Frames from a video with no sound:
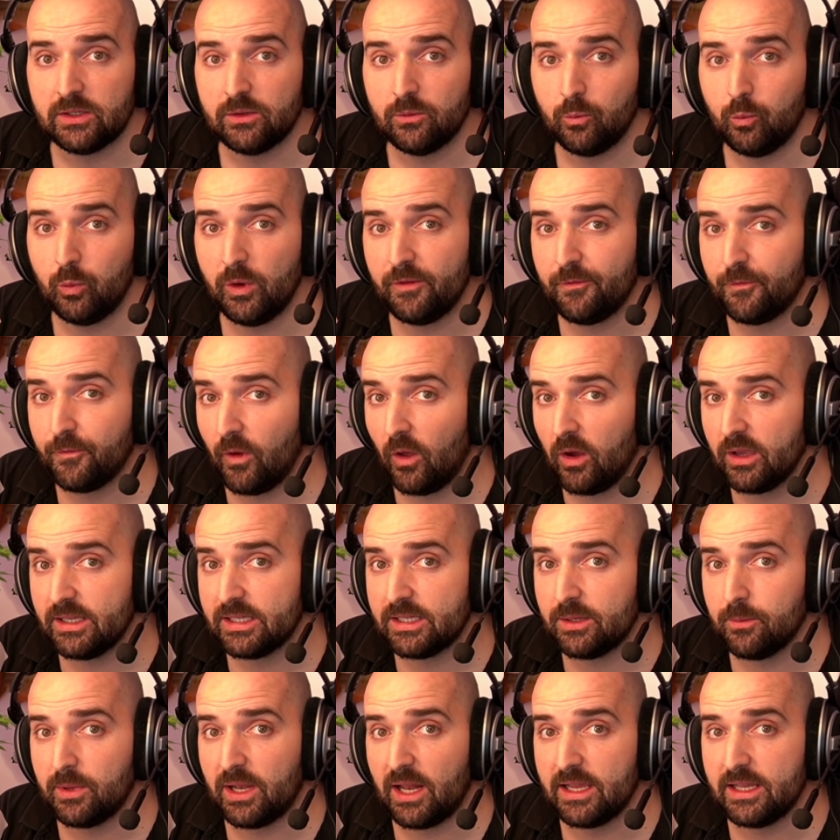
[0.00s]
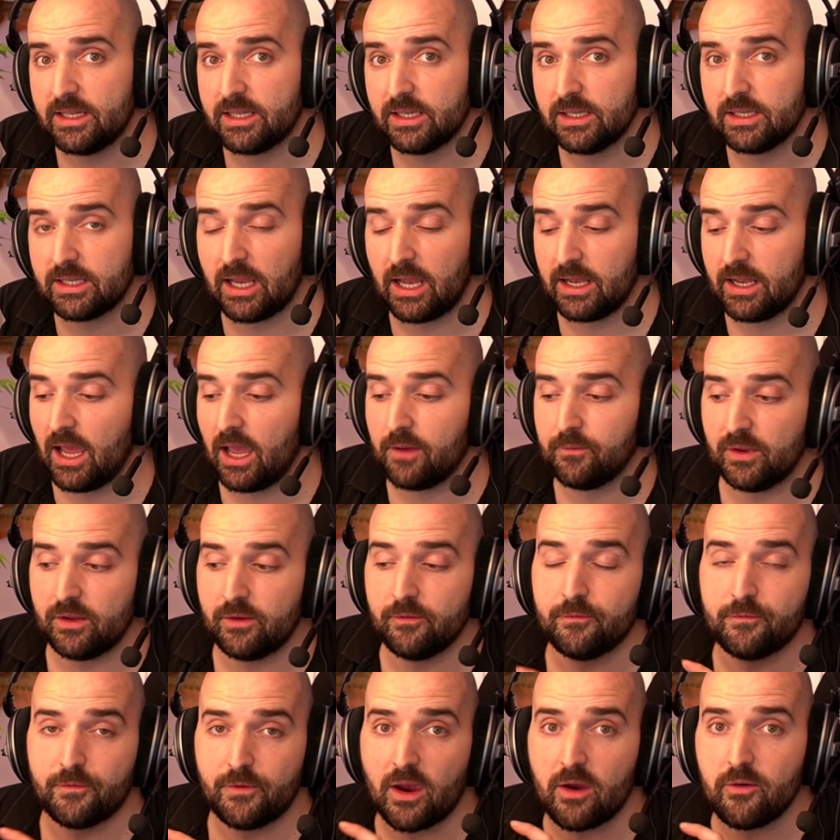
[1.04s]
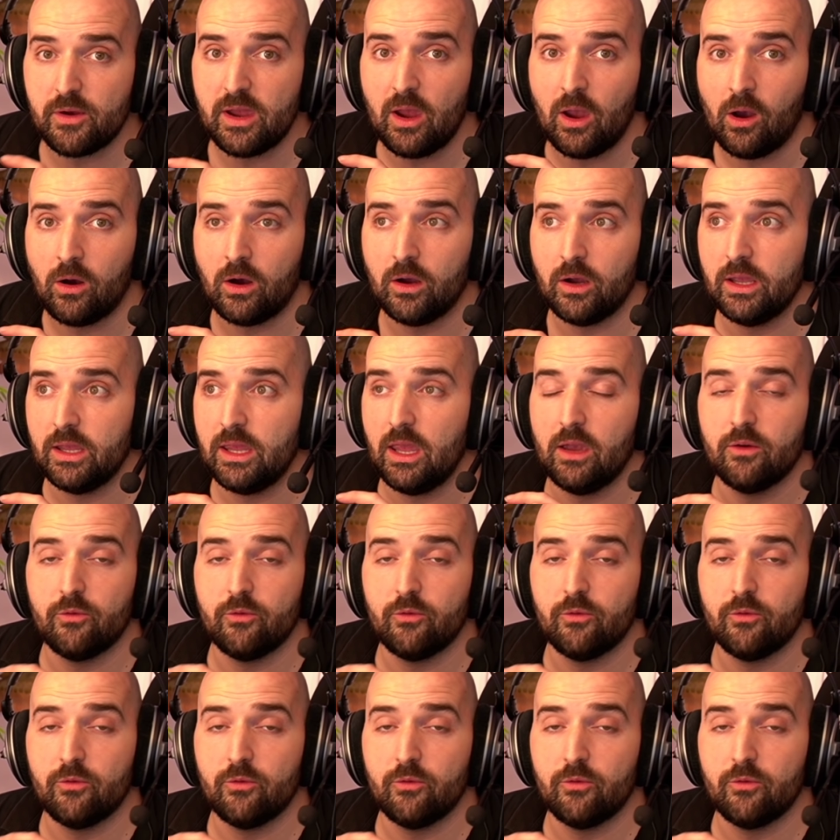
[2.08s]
with flight simulators and having very high